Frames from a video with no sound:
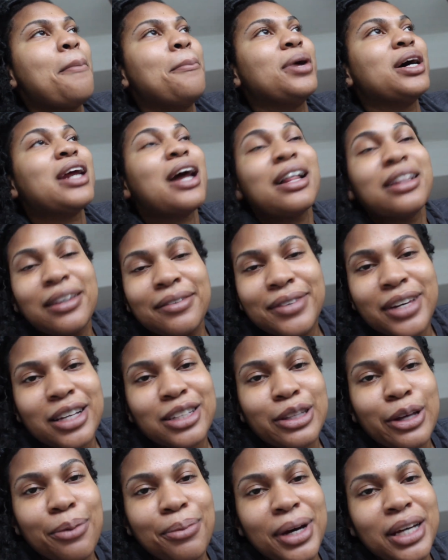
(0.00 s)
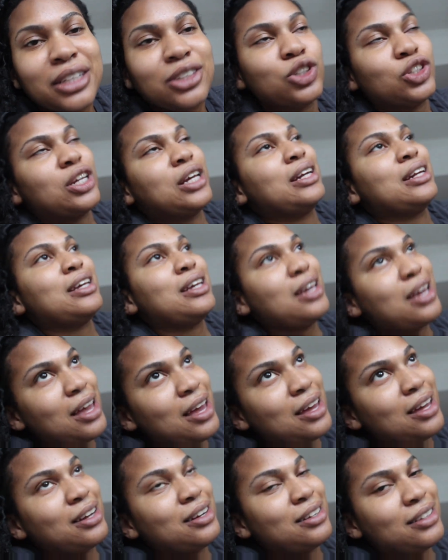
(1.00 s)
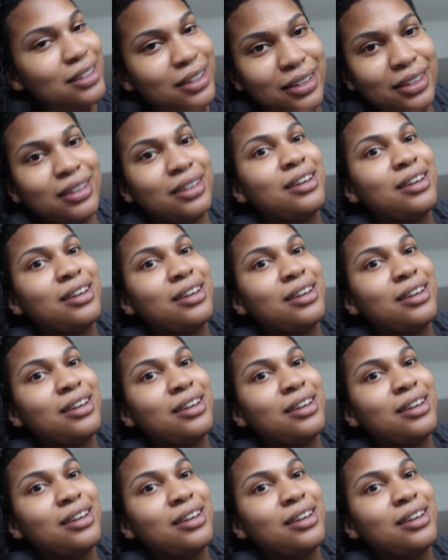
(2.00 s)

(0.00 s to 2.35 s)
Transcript: But I love y'all so much, and again,